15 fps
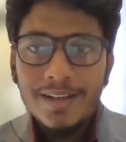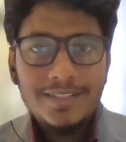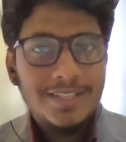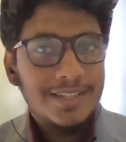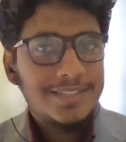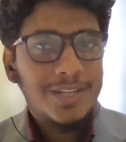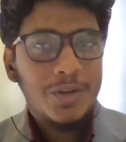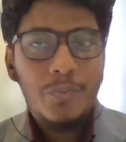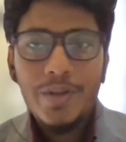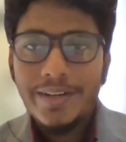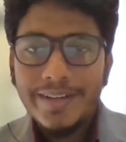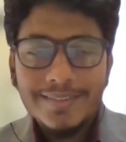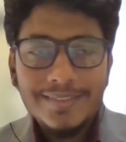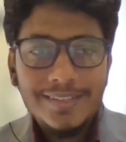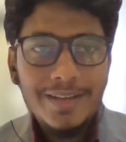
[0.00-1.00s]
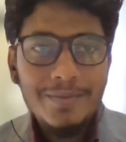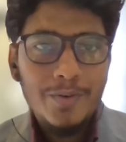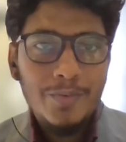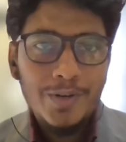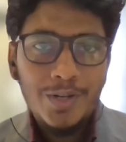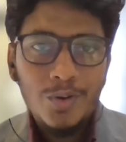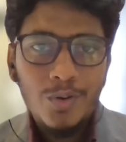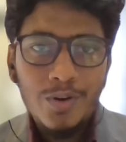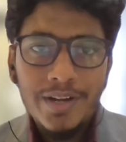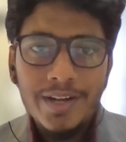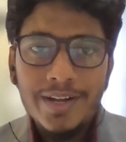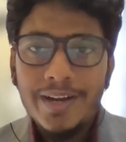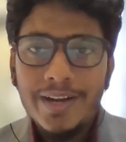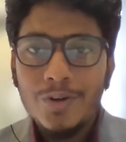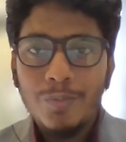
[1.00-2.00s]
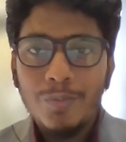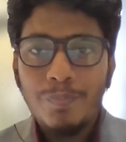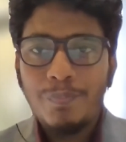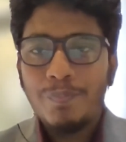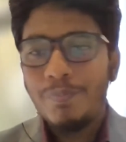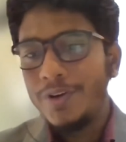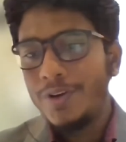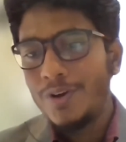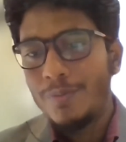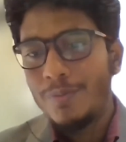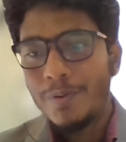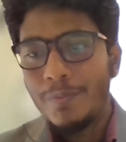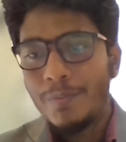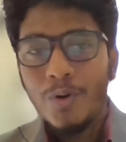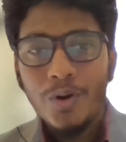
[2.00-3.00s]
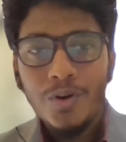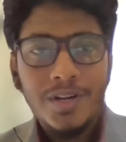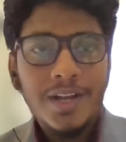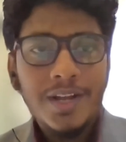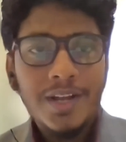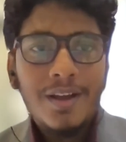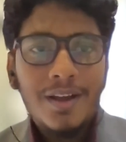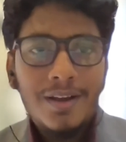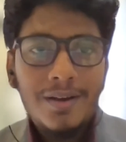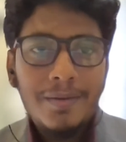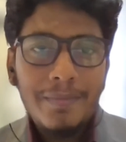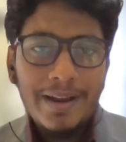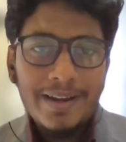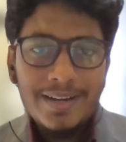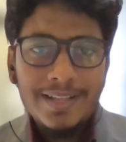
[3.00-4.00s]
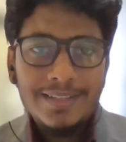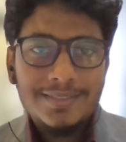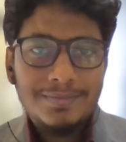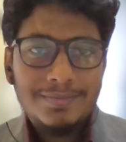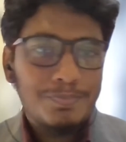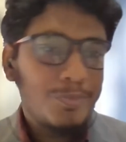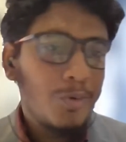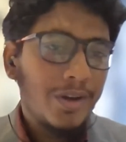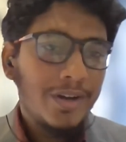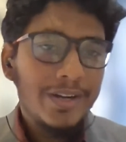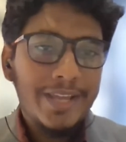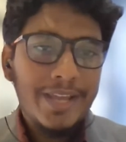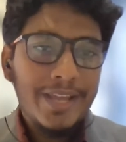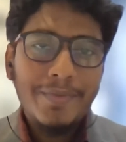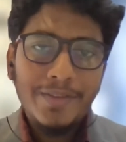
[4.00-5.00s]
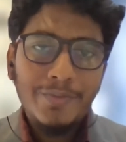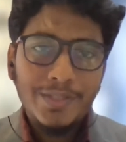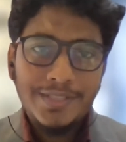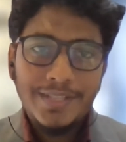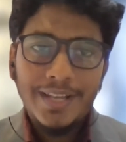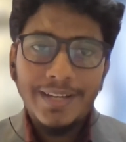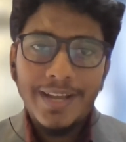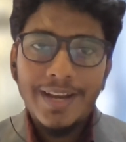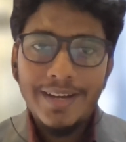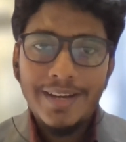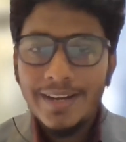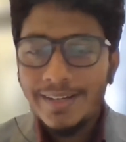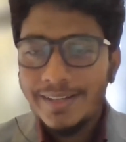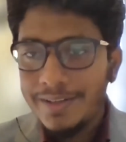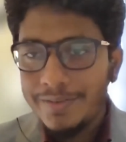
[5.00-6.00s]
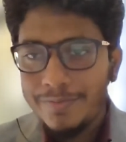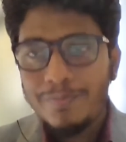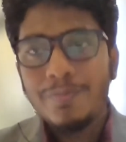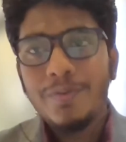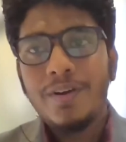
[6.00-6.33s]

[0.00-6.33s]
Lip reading: Just a quick disclaimer, we don't intend to, you know, promote mindless poker gaming, which can get addictive.